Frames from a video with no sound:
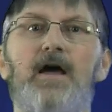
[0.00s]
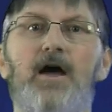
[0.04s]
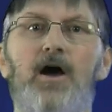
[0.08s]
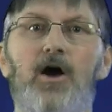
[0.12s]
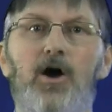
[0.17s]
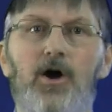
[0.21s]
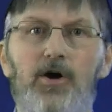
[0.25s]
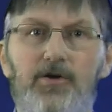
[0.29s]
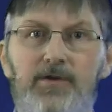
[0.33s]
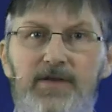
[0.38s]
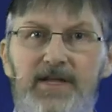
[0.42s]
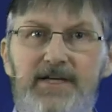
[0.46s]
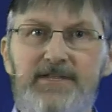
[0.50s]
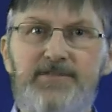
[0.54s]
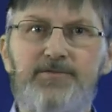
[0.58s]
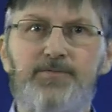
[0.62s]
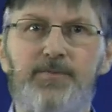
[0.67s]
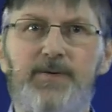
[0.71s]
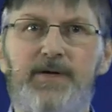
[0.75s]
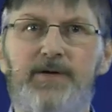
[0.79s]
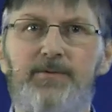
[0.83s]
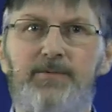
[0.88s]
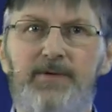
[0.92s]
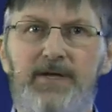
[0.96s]
Unless
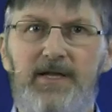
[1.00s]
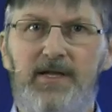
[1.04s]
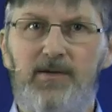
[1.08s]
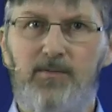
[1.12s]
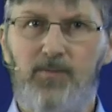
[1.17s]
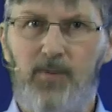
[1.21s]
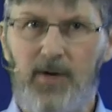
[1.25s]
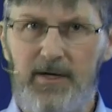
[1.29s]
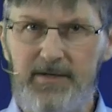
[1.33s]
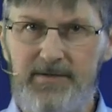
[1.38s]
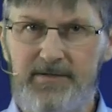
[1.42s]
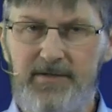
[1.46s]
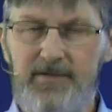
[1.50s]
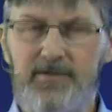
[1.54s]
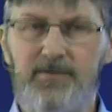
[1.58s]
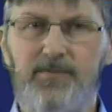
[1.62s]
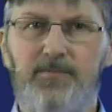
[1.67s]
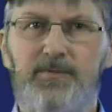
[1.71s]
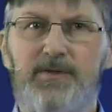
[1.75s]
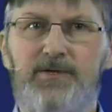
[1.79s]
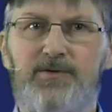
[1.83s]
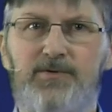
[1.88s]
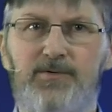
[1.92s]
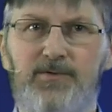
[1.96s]
we really want it,
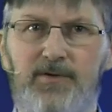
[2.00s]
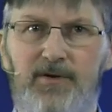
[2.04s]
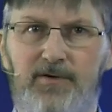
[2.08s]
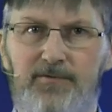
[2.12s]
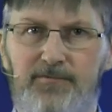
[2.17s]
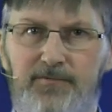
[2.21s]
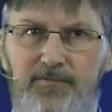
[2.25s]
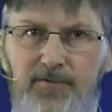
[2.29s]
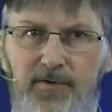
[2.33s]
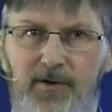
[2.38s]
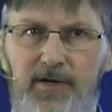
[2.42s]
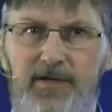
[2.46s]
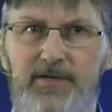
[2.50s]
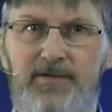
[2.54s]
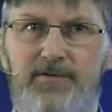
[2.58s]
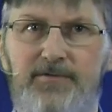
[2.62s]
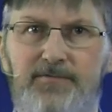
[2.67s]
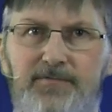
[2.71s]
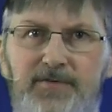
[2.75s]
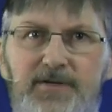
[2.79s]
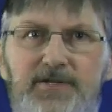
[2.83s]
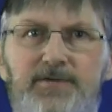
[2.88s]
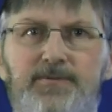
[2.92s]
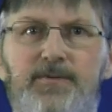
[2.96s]
we should avoid
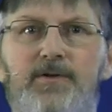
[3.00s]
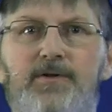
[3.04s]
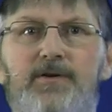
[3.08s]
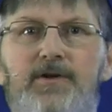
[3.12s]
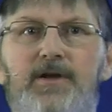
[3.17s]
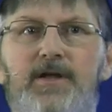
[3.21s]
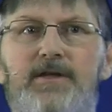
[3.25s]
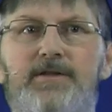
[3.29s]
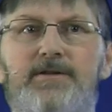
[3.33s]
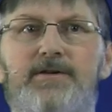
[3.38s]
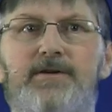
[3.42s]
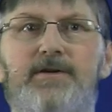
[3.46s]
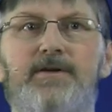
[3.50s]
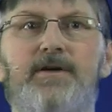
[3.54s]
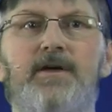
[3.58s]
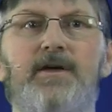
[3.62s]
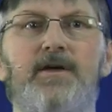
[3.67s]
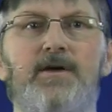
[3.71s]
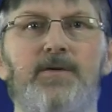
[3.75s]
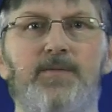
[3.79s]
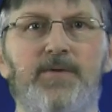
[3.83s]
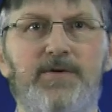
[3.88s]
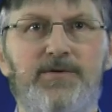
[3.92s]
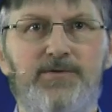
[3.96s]
visual clutter.
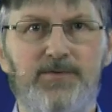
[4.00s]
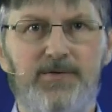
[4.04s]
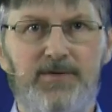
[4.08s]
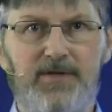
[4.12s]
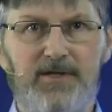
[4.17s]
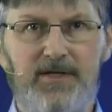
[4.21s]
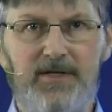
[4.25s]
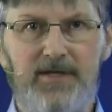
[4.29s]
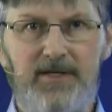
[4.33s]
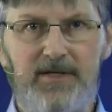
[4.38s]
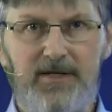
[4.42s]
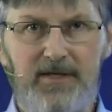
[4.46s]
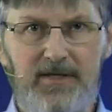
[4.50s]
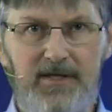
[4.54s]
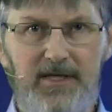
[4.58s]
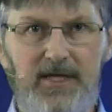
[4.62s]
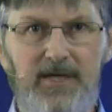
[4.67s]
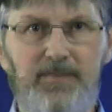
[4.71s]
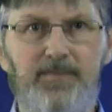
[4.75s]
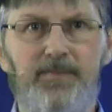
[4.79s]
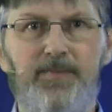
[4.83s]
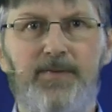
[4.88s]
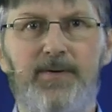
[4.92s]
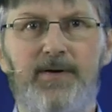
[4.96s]
We should
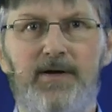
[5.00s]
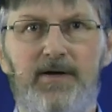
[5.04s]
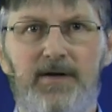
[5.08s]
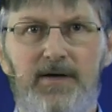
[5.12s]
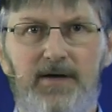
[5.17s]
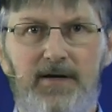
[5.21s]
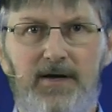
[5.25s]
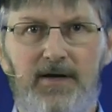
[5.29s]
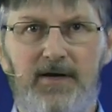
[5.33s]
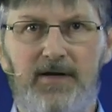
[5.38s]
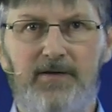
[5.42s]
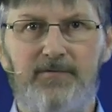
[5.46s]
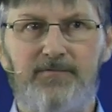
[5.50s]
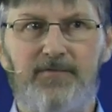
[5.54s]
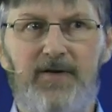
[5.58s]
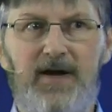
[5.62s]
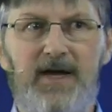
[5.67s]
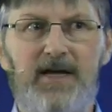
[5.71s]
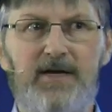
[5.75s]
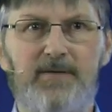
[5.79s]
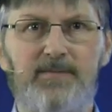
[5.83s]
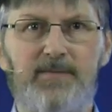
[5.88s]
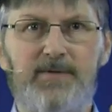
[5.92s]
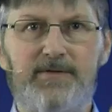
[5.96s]
keep our
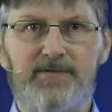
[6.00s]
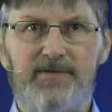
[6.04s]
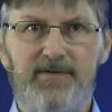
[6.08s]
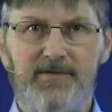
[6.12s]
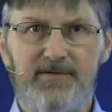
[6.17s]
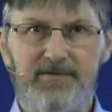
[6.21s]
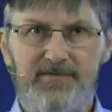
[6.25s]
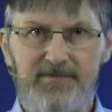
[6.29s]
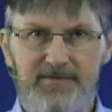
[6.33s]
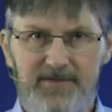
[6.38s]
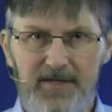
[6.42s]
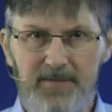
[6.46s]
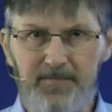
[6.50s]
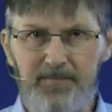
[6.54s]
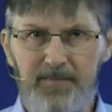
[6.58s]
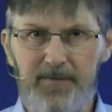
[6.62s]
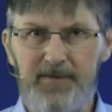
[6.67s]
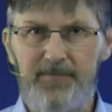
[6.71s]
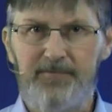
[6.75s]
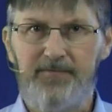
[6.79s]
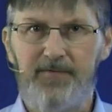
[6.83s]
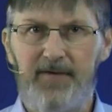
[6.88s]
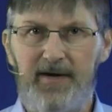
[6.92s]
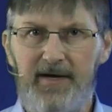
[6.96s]
environment
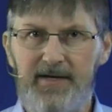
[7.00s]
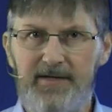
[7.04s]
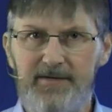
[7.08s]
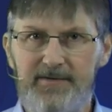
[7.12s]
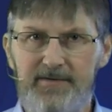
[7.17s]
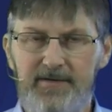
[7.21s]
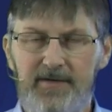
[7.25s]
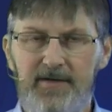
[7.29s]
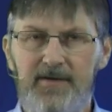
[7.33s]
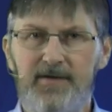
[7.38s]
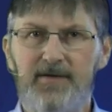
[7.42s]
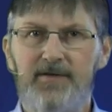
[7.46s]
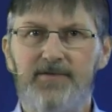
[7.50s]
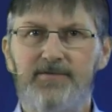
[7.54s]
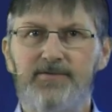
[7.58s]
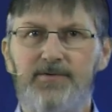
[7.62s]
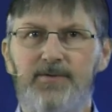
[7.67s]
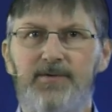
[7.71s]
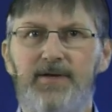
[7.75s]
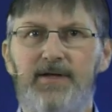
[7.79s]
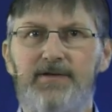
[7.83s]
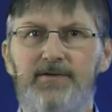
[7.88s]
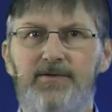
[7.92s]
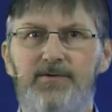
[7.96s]
simplified so
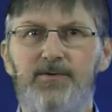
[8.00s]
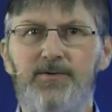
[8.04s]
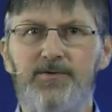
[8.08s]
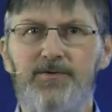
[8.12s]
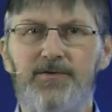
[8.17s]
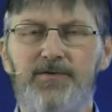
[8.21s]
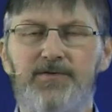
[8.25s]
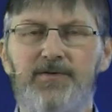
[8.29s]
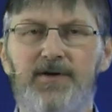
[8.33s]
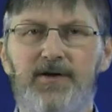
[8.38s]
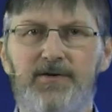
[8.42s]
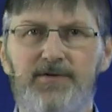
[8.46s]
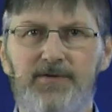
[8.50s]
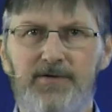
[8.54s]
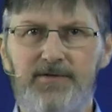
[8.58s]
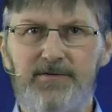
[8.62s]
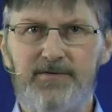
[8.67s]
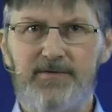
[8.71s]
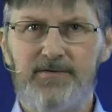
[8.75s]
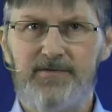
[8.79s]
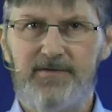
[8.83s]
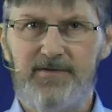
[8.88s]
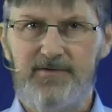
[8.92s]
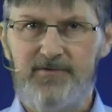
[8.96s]
that the users are
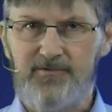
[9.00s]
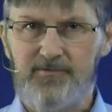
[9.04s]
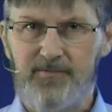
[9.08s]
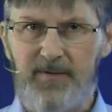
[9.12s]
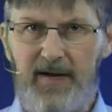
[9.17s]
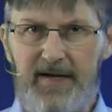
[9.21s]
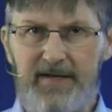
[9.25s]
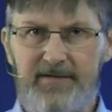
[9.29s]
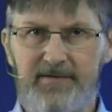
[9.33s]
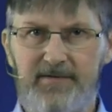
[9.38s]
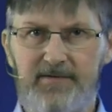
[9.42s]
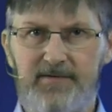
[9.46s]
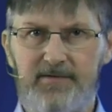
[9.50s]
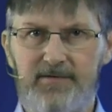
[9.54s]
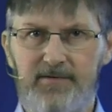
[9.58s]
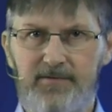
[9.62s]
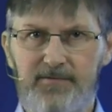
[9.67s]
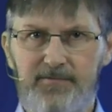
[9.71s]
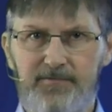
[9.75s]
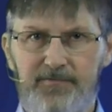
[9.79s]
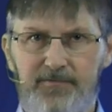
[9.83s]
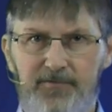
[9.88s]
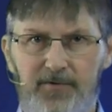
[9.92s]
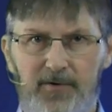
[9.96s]
not distracted
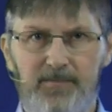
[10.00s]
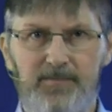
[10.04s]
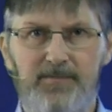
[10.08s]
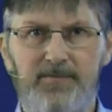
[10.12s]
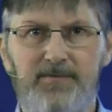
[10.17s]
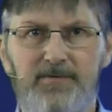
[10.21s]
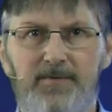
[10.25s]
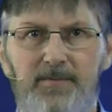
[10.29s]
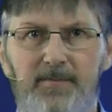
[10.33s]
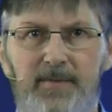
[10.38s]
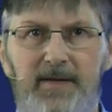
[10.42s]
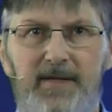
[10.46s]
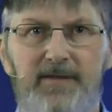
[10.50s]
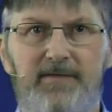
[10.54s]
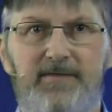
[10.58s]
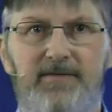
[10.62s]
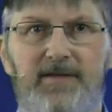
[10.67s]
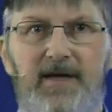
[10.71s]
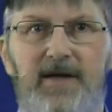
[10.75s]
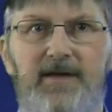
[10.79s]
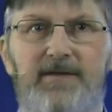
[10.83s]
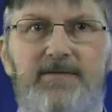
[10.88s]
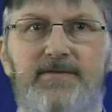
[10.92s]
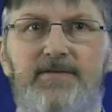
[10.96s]
from the main
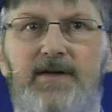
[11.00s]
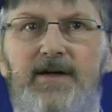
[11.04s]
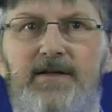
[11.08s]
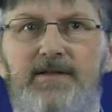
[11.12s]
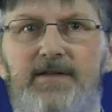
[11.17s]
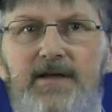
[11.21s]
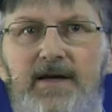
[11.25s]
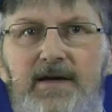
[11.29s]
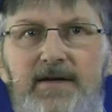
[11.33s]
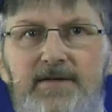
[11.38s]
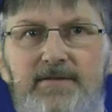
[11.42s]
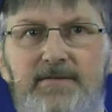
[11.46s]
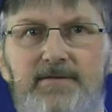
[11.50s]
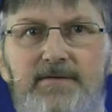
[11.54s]
task at hand.